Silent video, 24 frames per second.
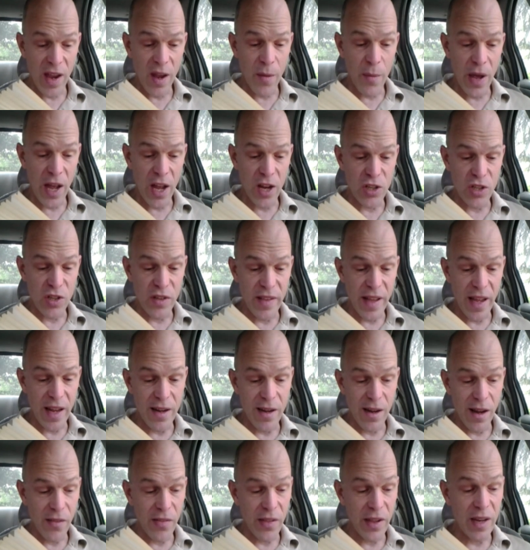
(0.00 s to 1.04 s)
for they
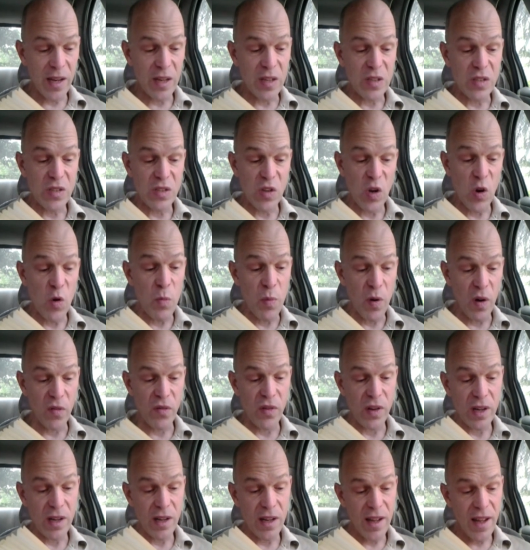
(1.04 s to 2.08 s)
imagine that nothing is
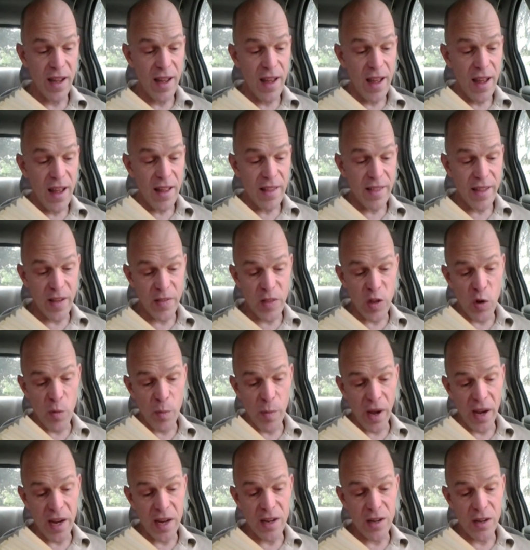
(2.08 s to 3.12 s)
so perfect
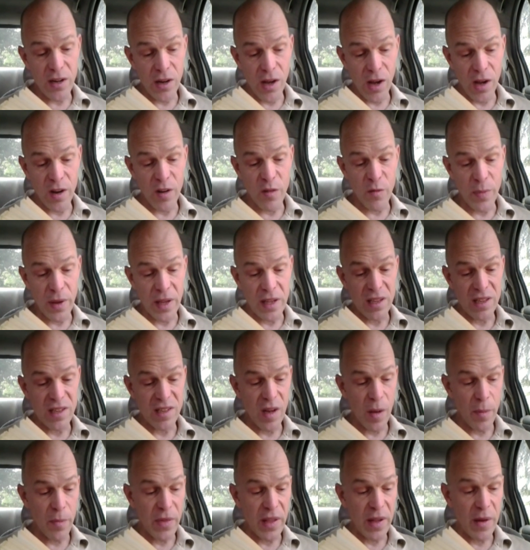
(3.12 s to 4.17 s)
that there might not have
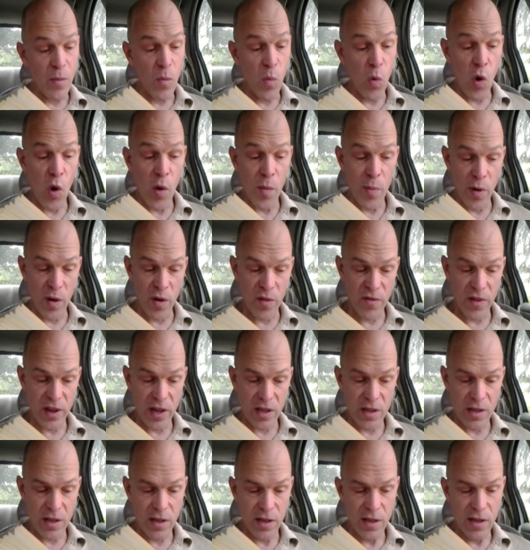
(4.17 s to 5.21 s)
been something more
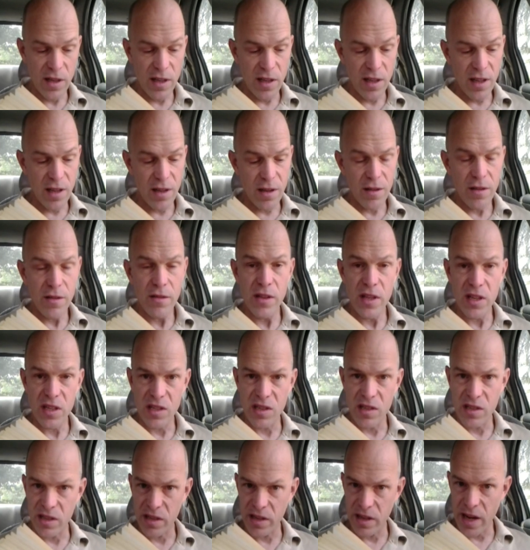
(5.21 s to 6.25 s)
perfect.
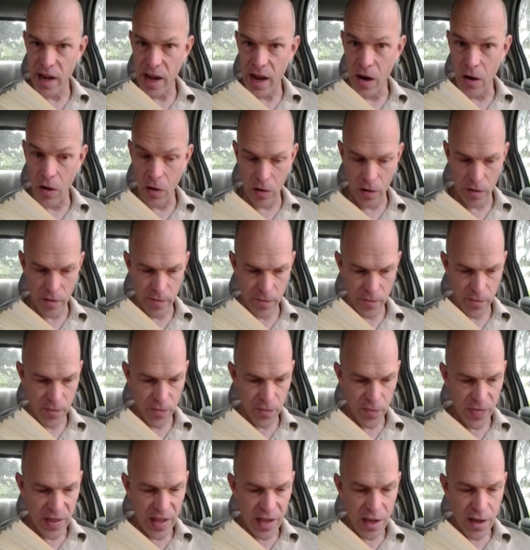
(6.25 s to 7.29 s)
This is an error.
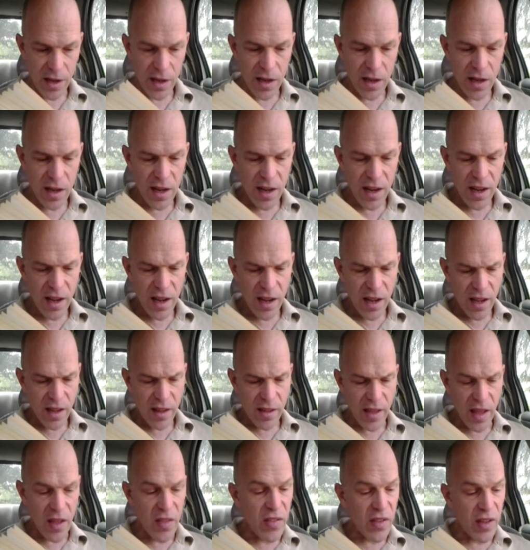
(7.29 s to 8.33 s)

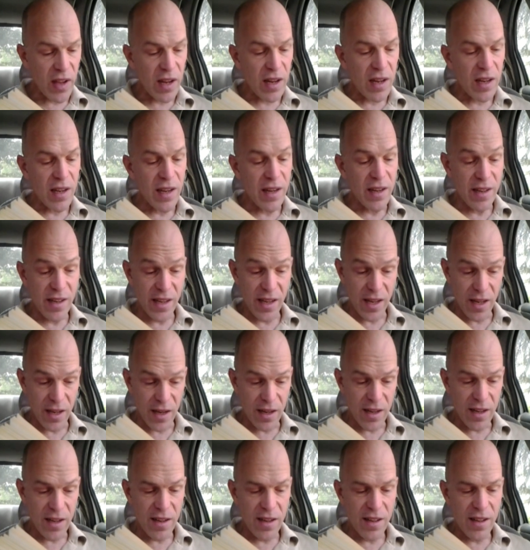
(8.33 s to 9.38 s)
They think,
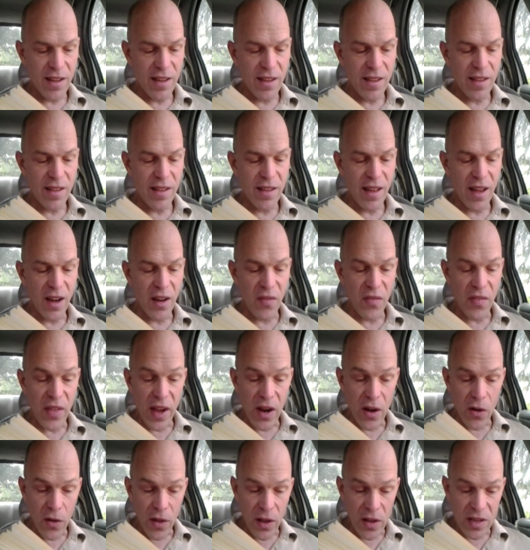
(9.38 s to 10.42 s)
indeed,
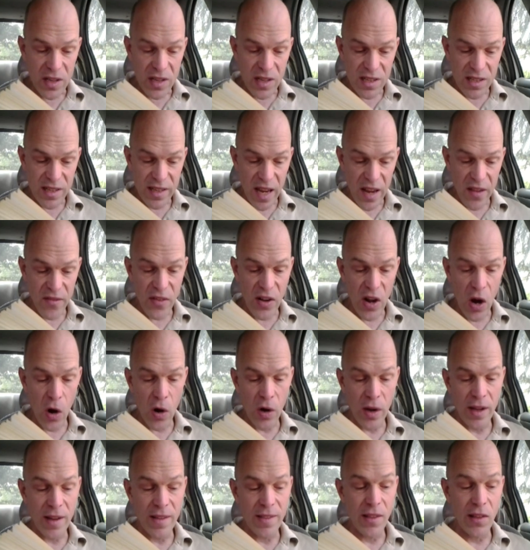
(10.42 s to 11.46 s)
that if they are thus
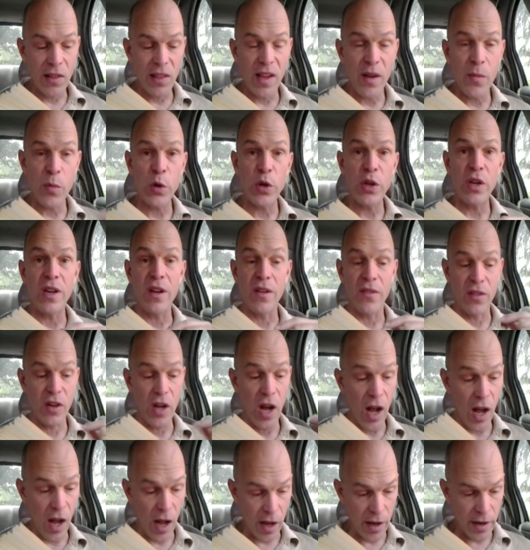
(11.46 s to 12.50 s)
safeguarding the
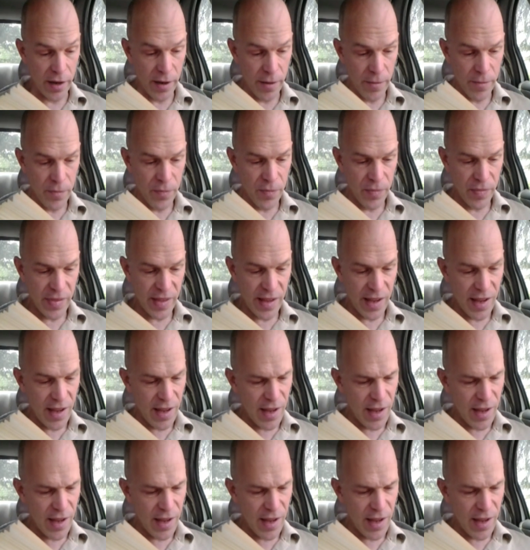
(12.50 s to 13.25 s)
liberty of God,